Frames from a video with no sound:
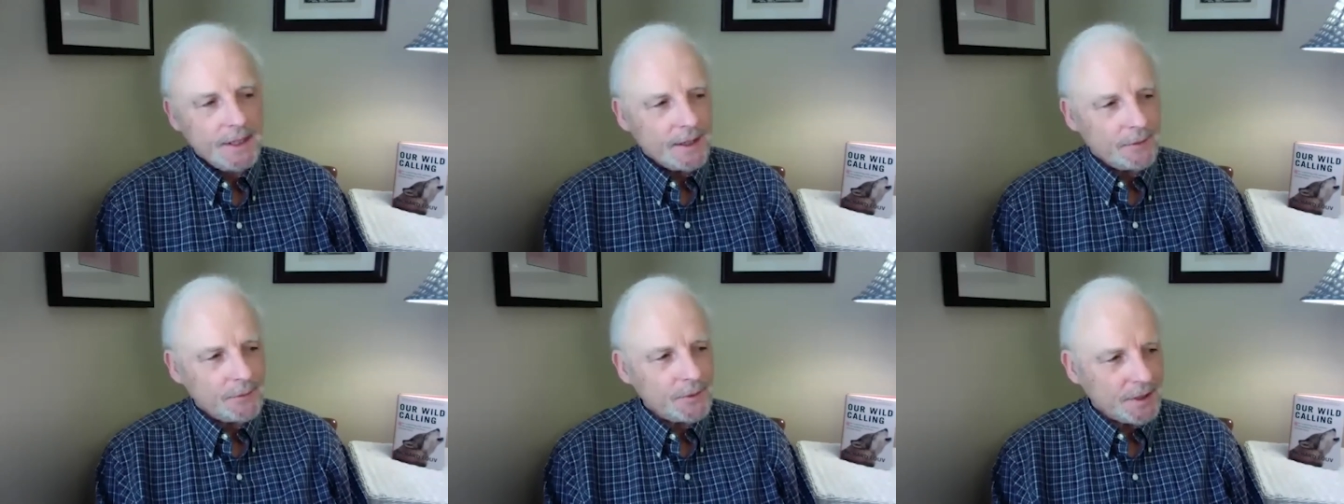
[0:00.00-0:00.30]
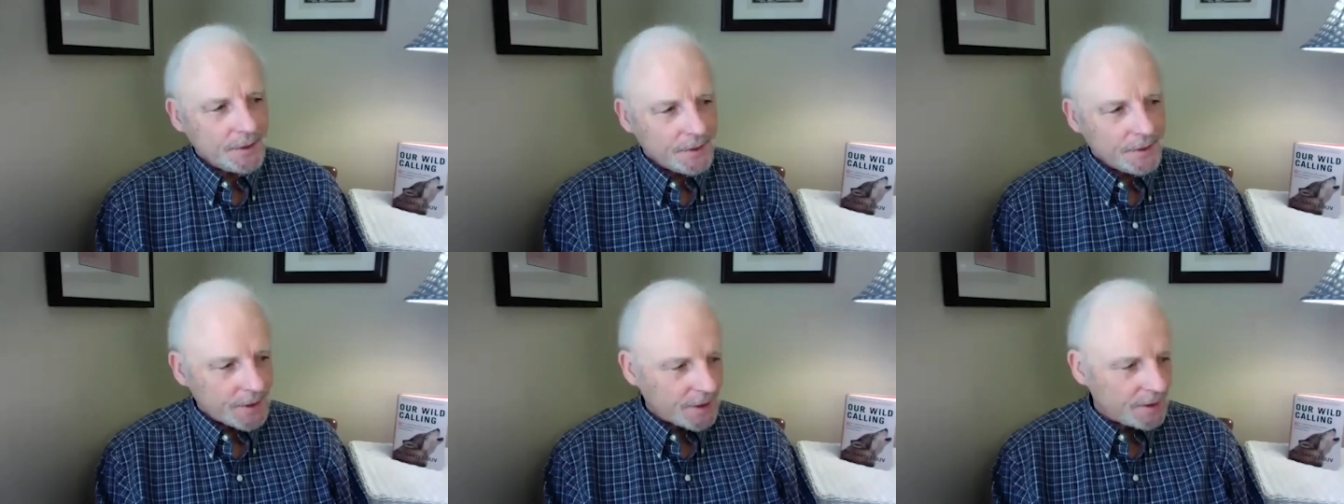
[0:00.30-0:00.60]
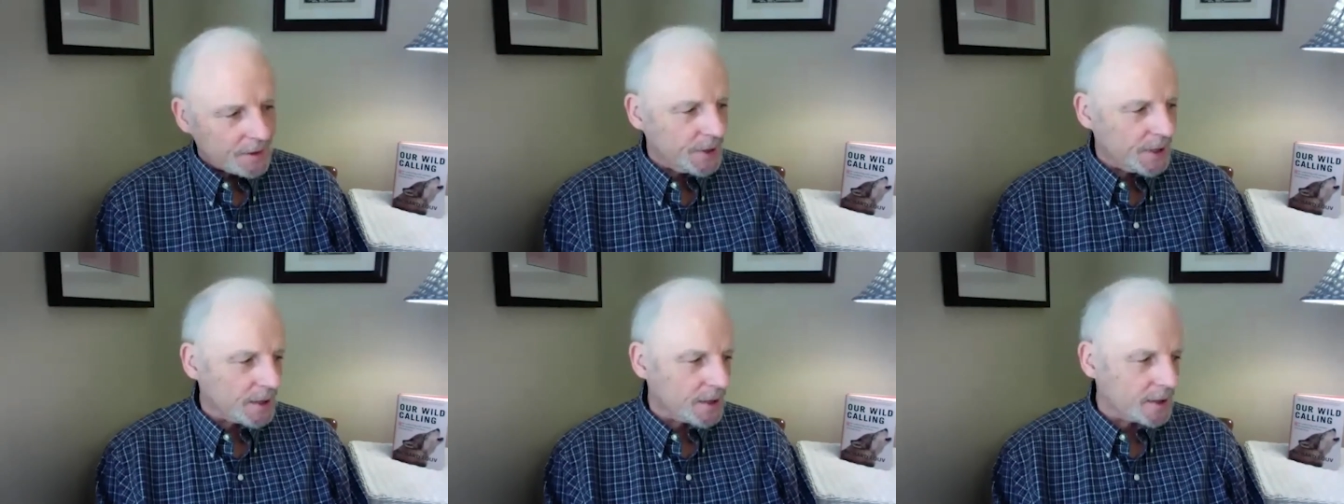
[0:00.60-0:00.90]
When you think
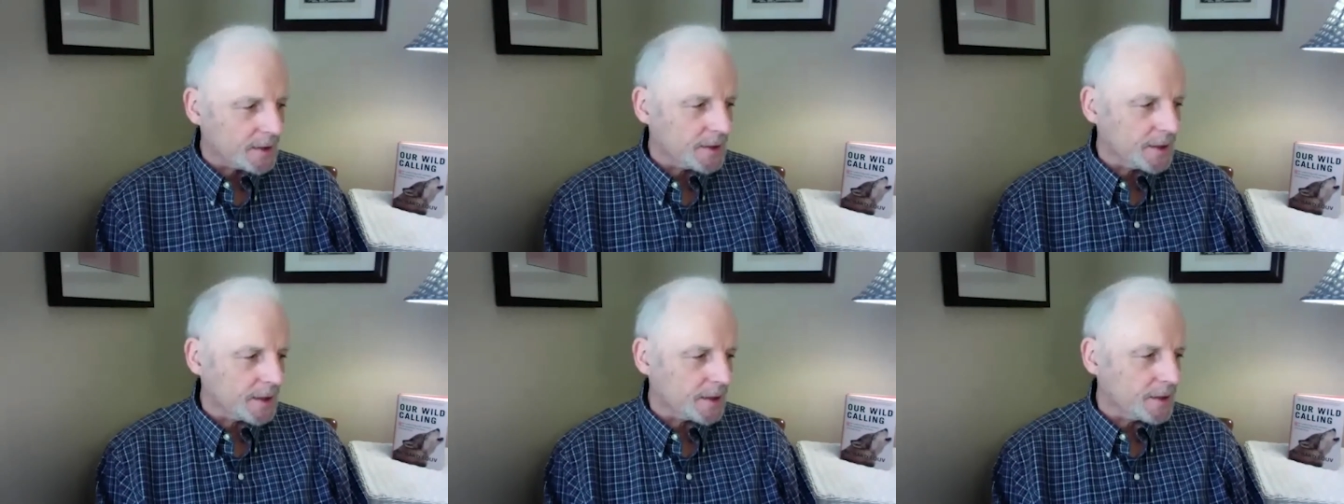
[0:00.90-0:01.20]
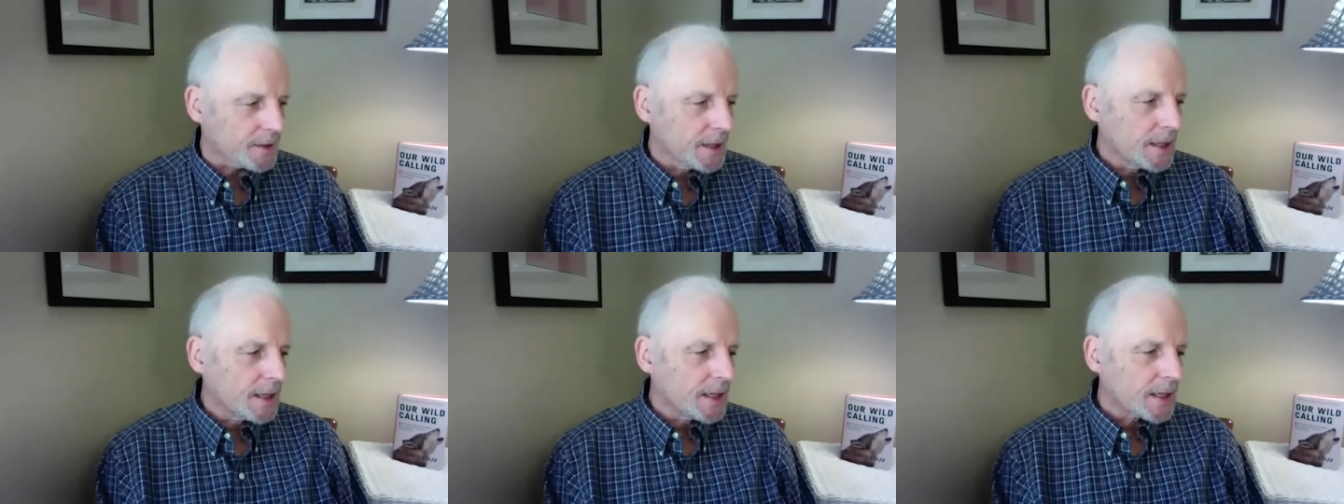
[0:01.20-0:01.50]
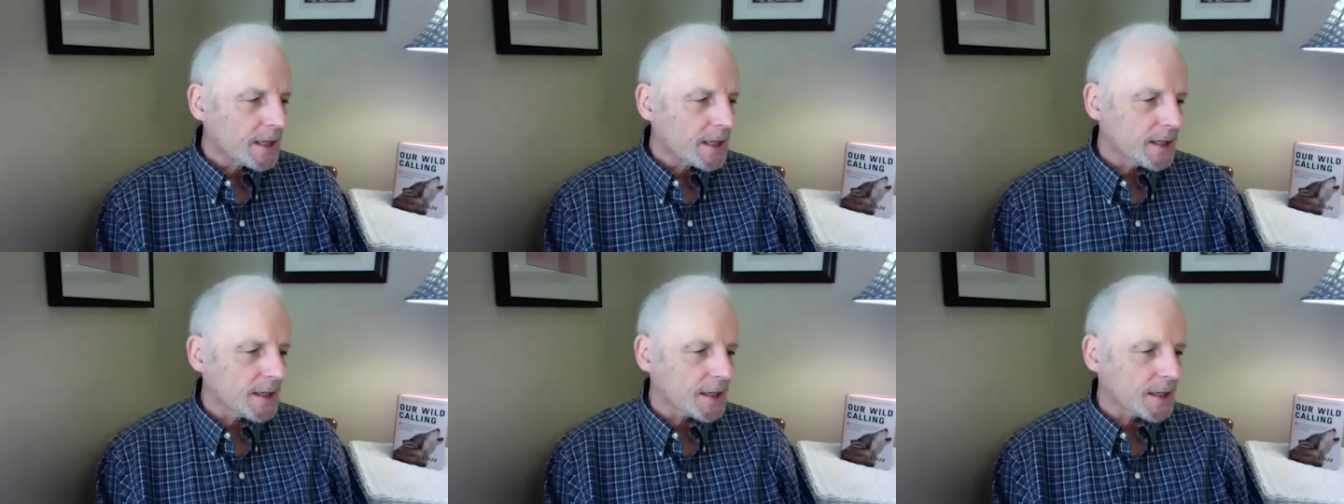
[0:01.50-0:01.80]
about it, that
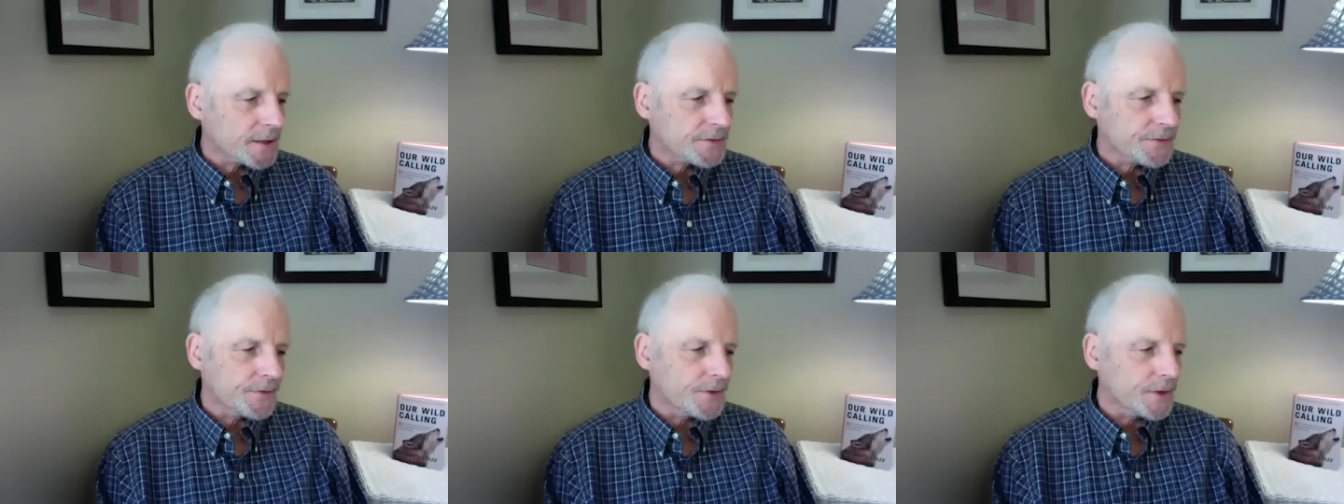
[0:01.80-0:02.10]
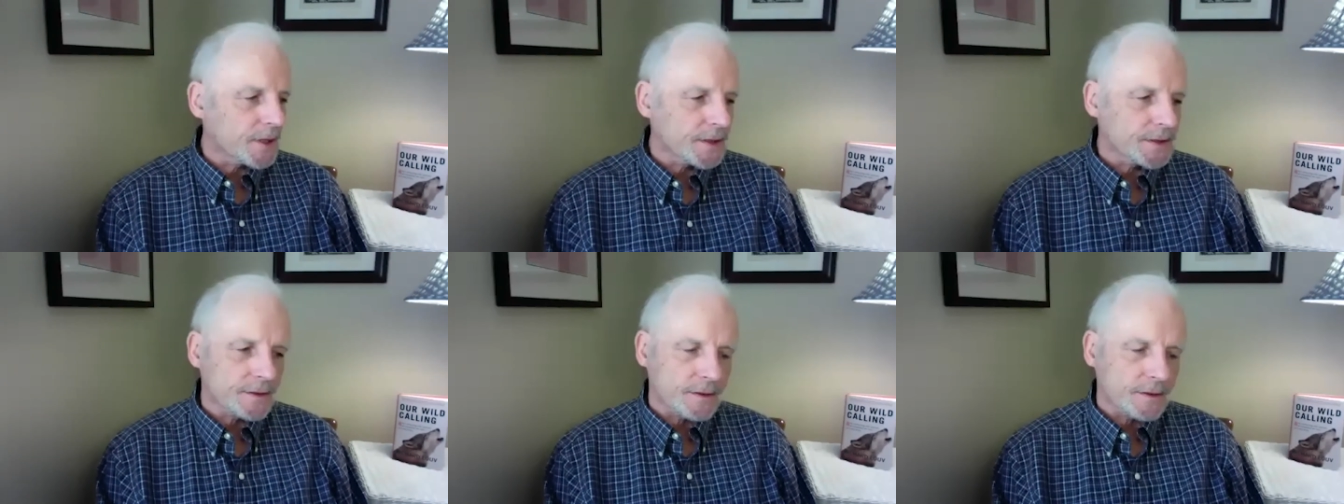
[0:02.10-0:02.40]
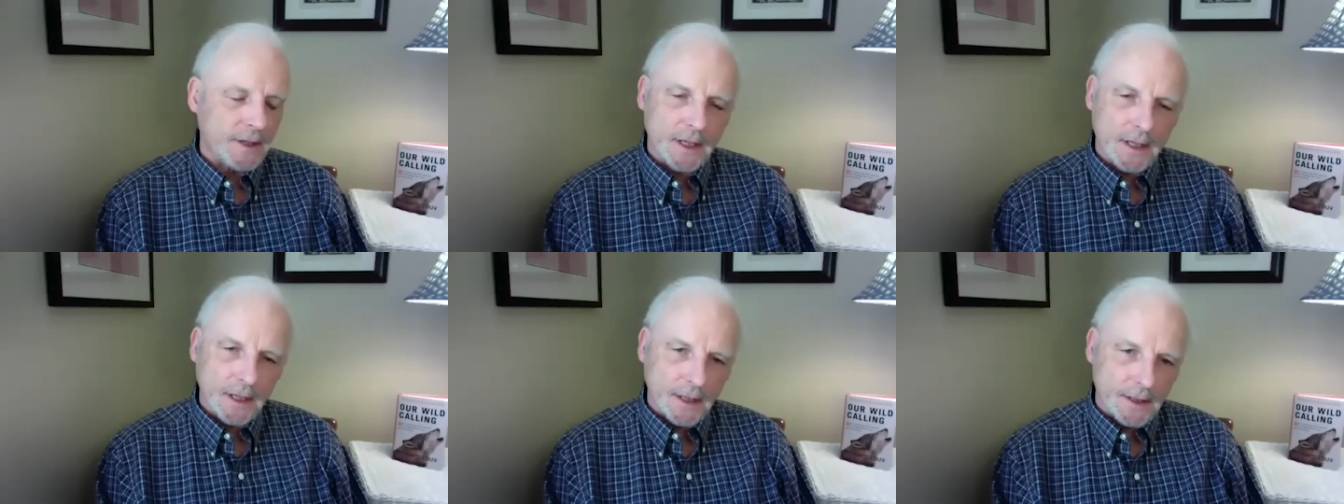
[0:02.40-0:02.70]
connects very
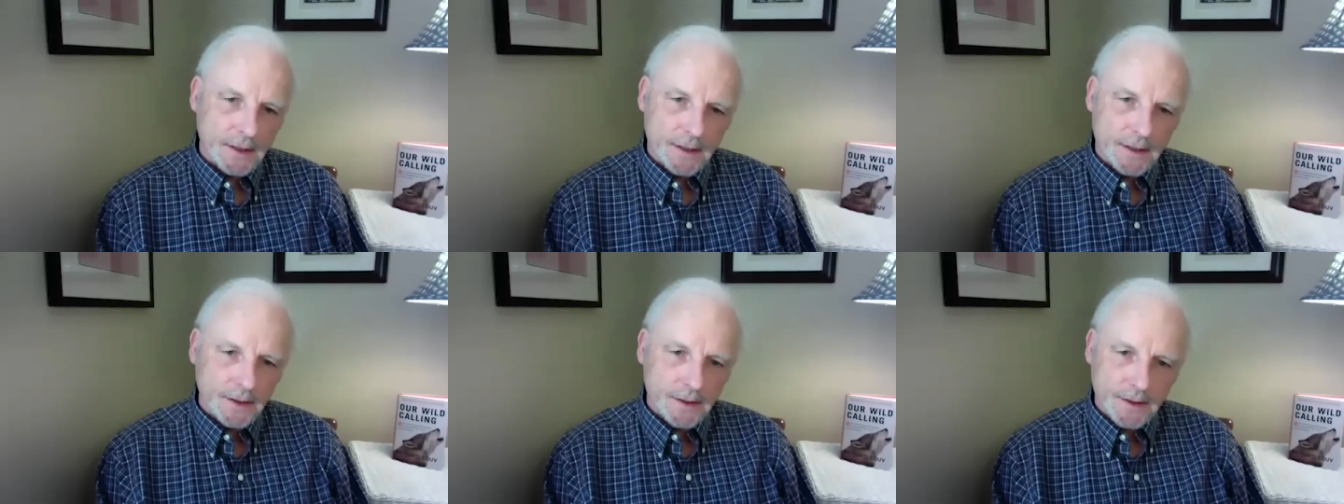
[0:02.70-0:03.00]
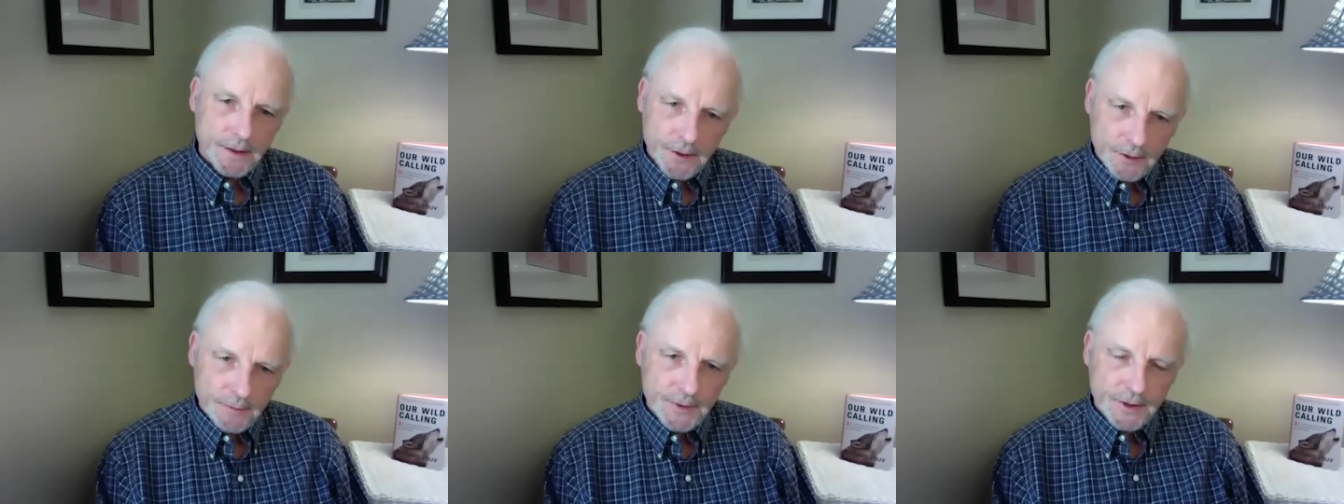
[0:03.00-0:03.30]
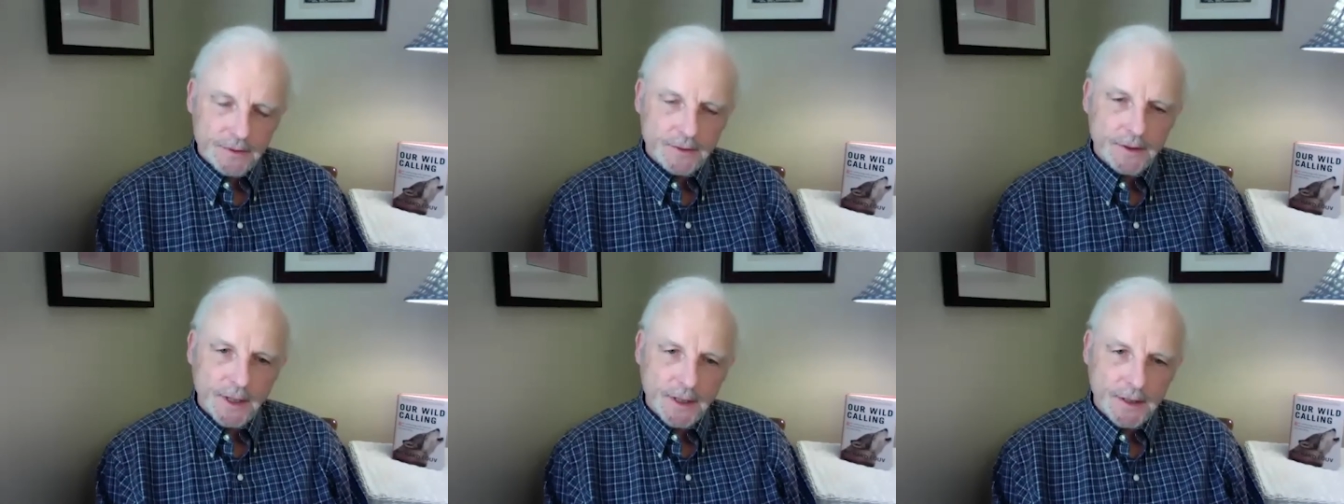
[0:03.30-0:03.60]
directly to the
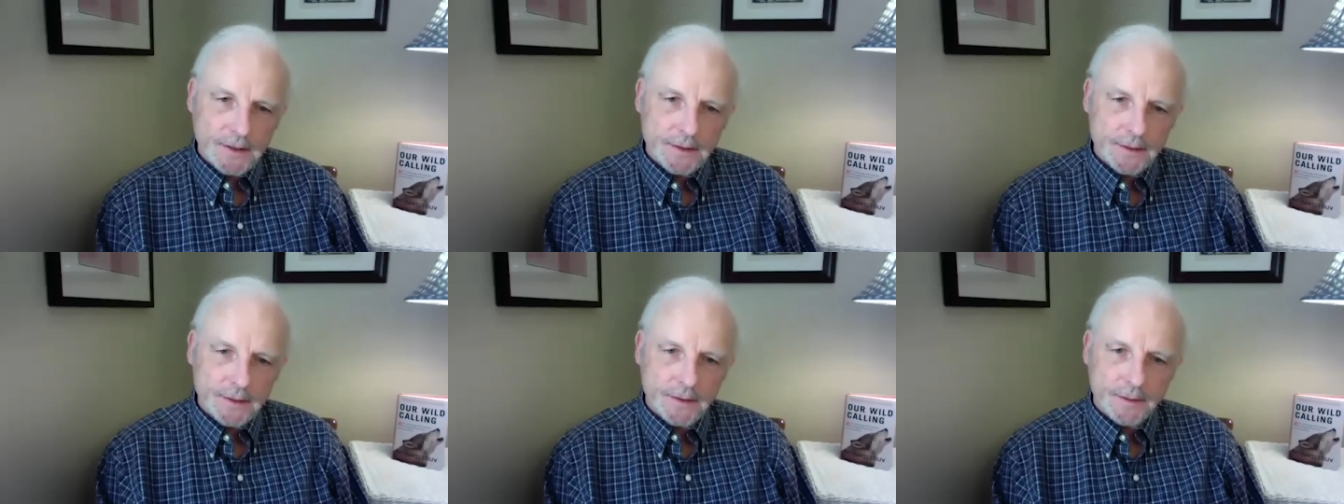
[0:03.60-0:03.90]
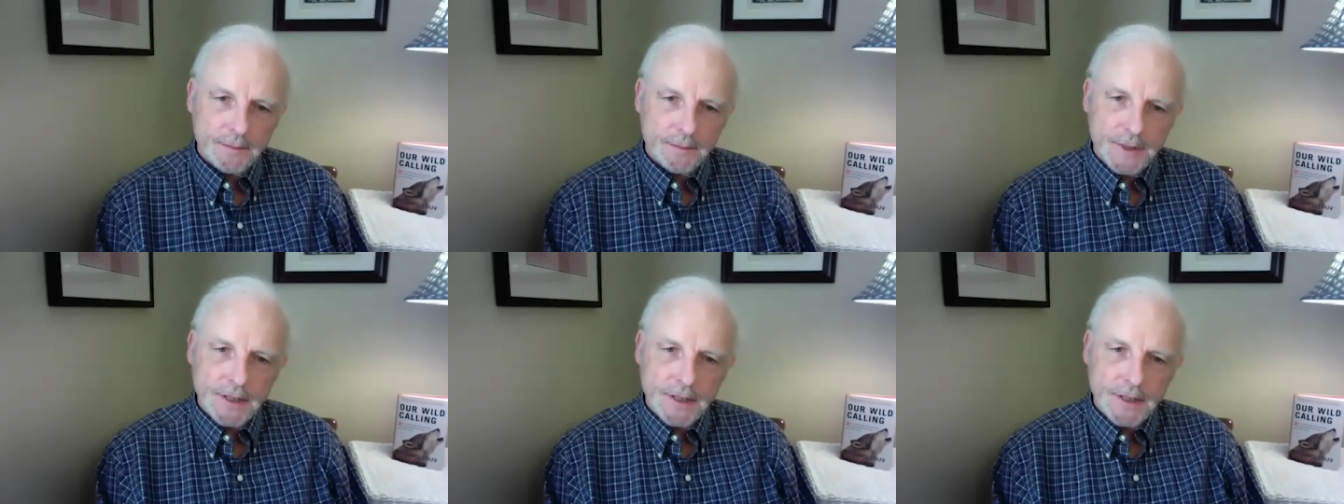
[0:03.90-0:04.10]
human right to it,